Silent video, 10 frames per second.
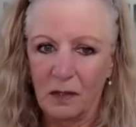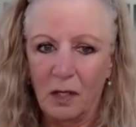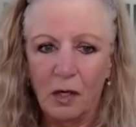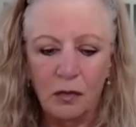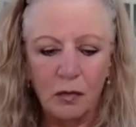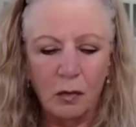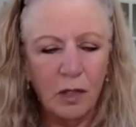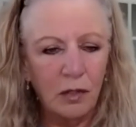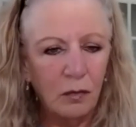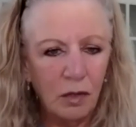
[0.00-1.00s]
So
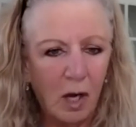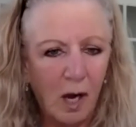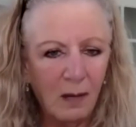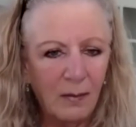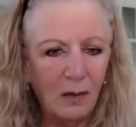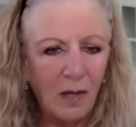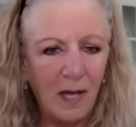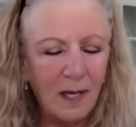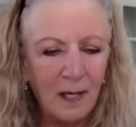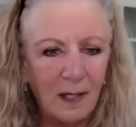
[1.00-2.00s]
can you talk about
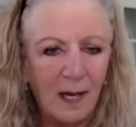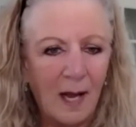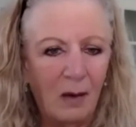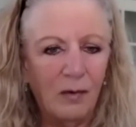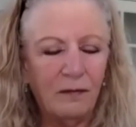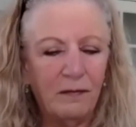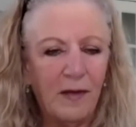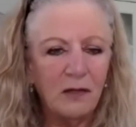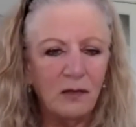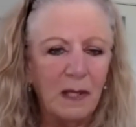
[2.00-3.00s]
lighting and how it
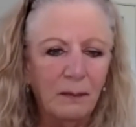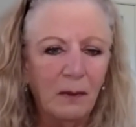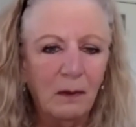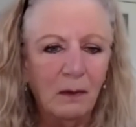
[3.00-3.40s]
affects people?